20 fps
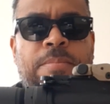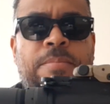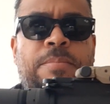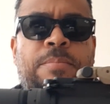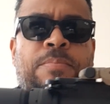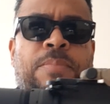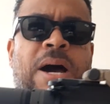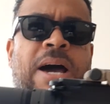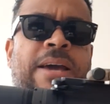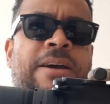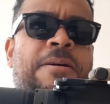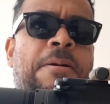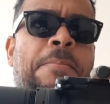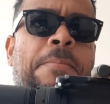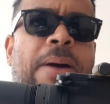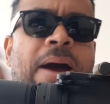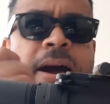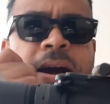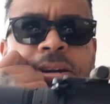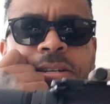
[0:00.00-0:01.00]
By
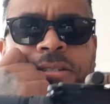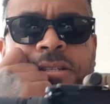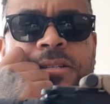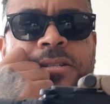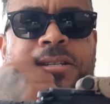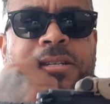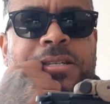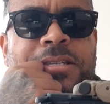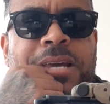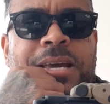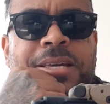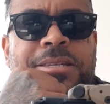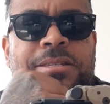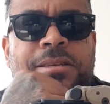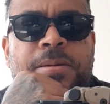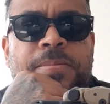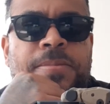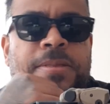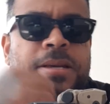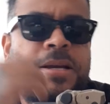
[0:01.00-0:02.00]
comparison to say
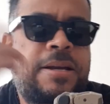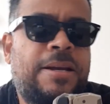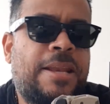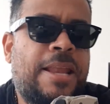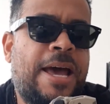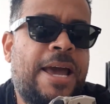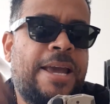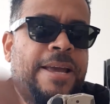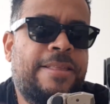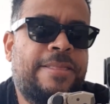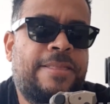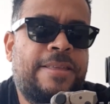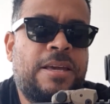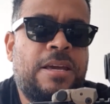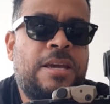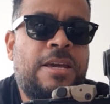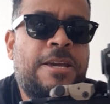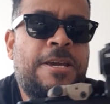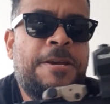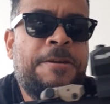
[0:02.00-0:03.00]
something like
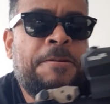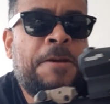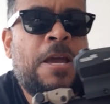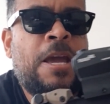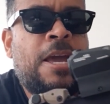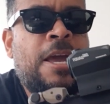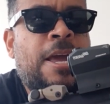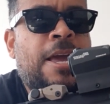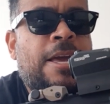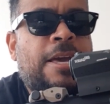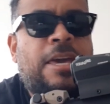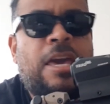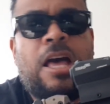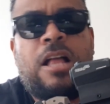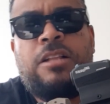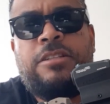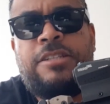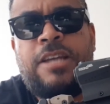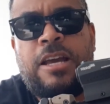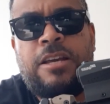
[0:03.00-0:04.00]
the
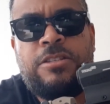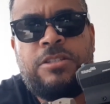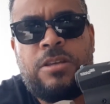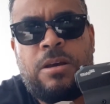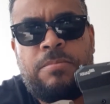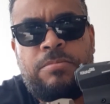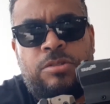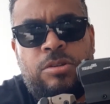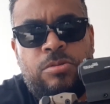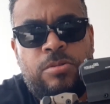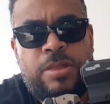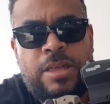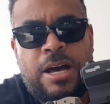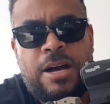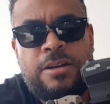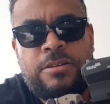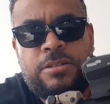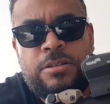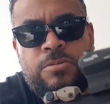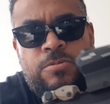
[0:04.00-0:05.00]
Kel-Tec Sub
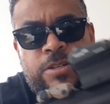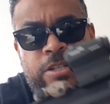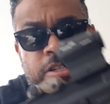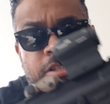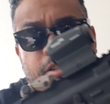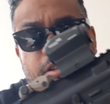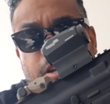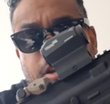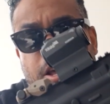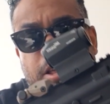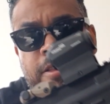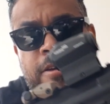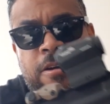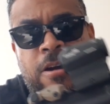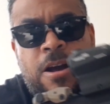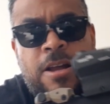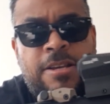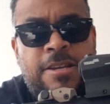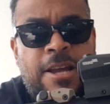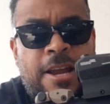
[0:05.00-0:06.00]
2000, which is another
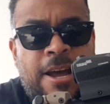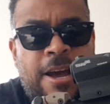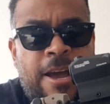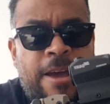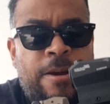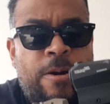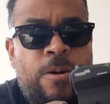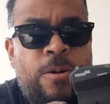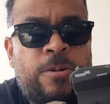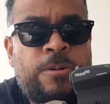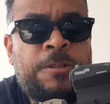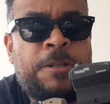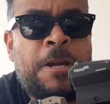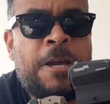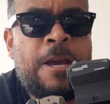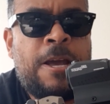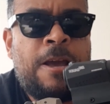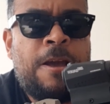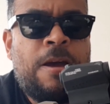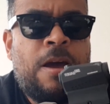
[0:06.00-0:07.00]
gun that I own,
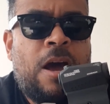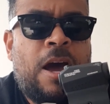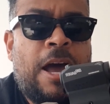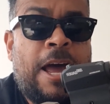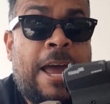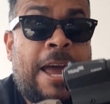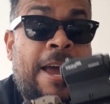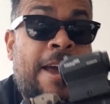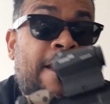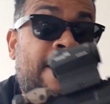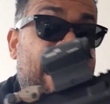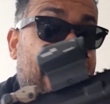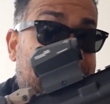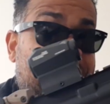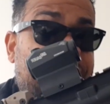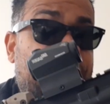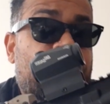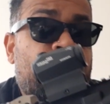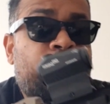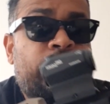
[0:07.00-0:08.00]
and
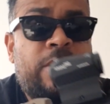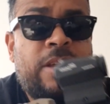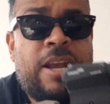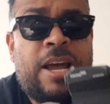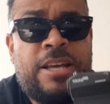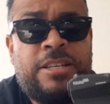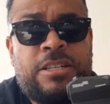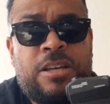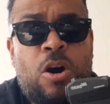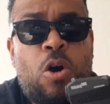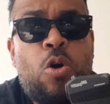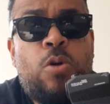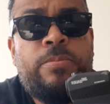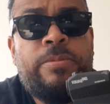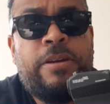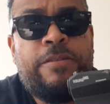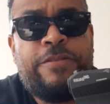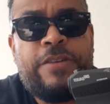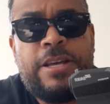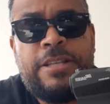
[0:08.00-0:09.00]
I use it as a home
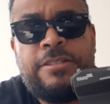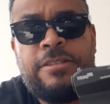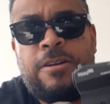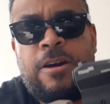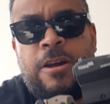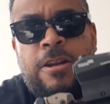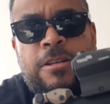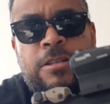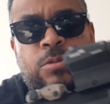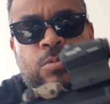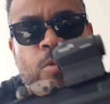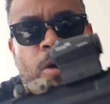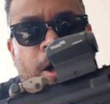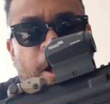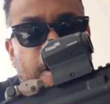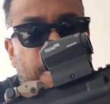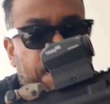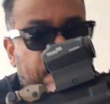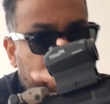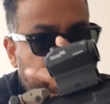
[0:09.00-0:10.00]
defense gun as
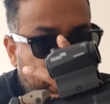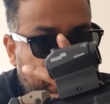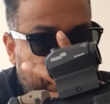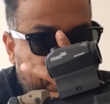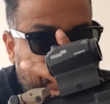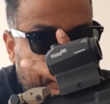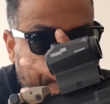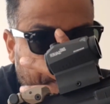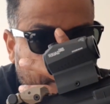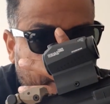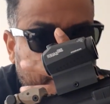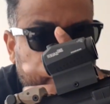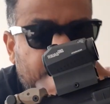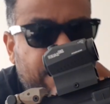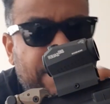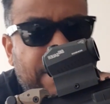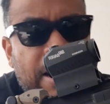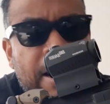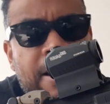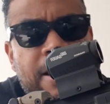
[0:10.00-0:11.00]
well.
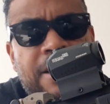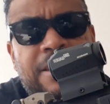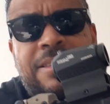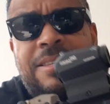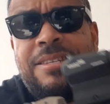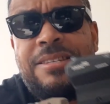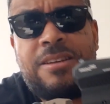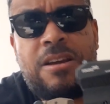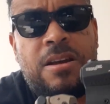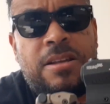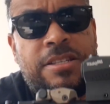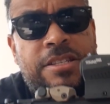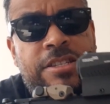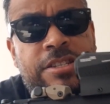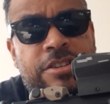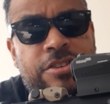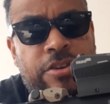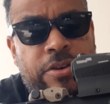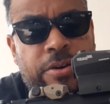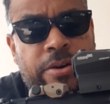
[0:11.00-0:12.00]
This is
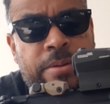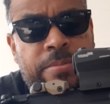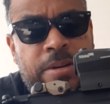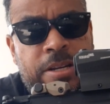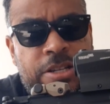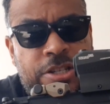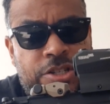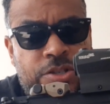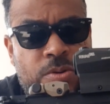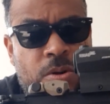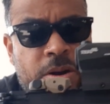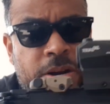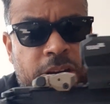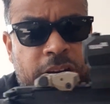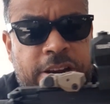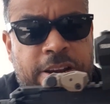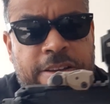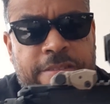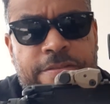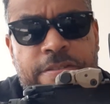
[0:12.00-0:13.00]
considerably shorter,
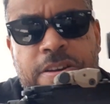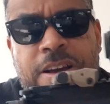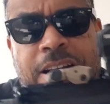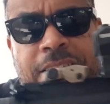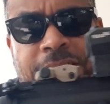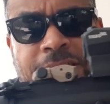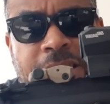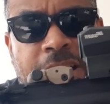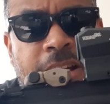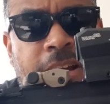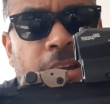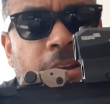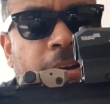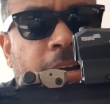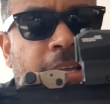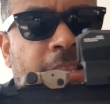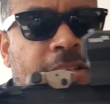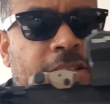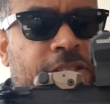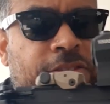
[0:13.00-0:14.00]
and if you guys take a look
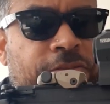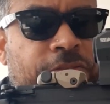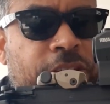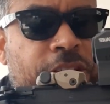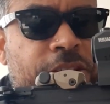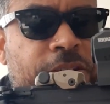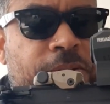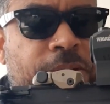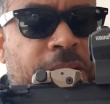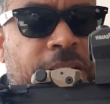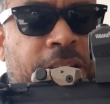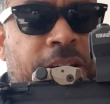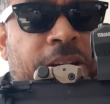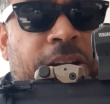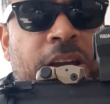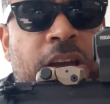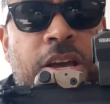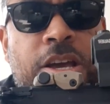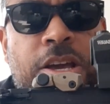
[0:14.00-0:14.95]
at this video here,